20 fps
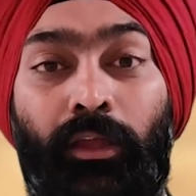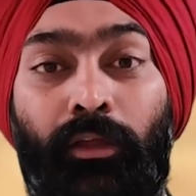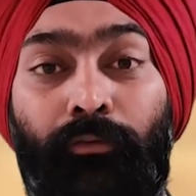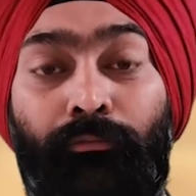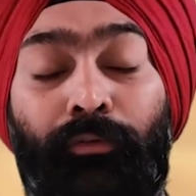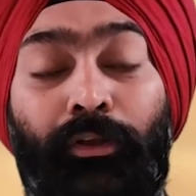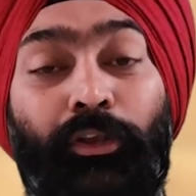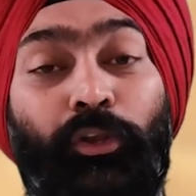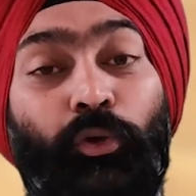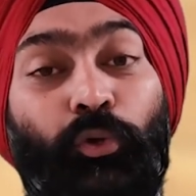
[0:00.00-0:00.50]

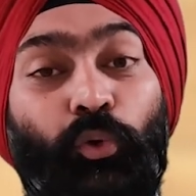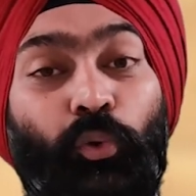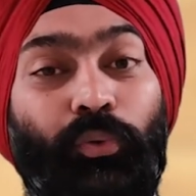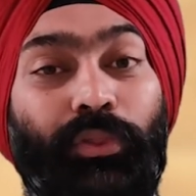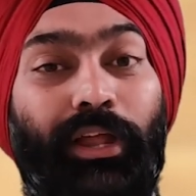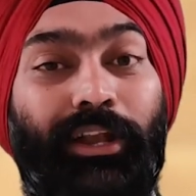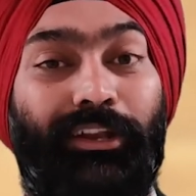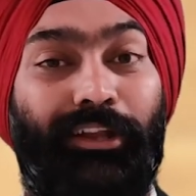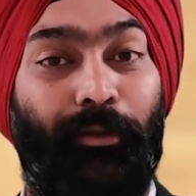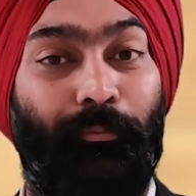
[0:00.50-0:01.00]
When you do
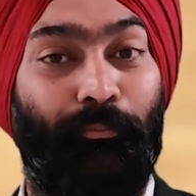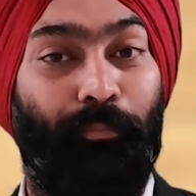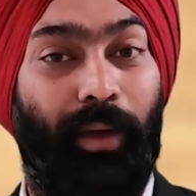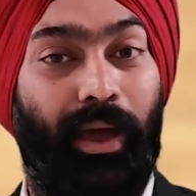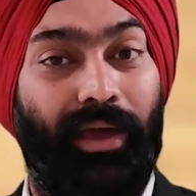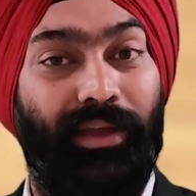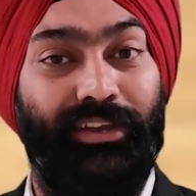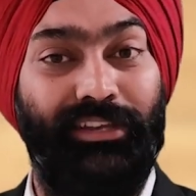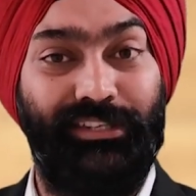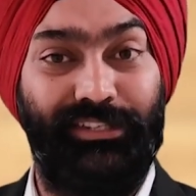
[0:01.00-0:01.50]
that
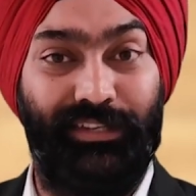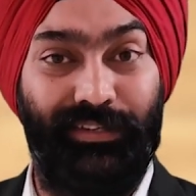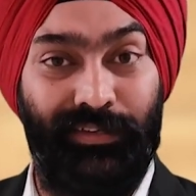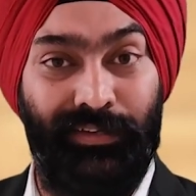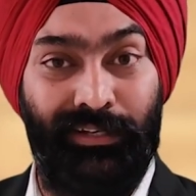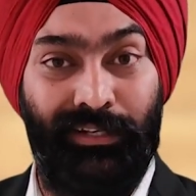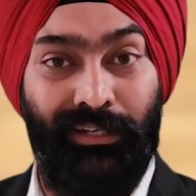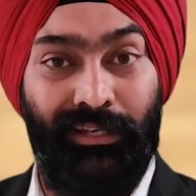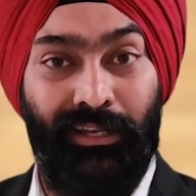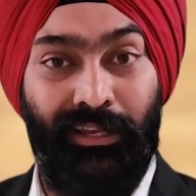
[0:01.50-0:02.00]

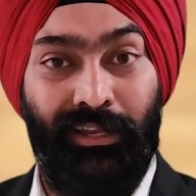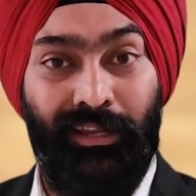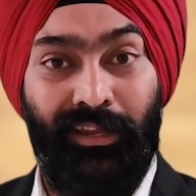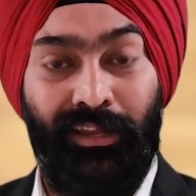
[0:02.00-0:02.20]
comparison,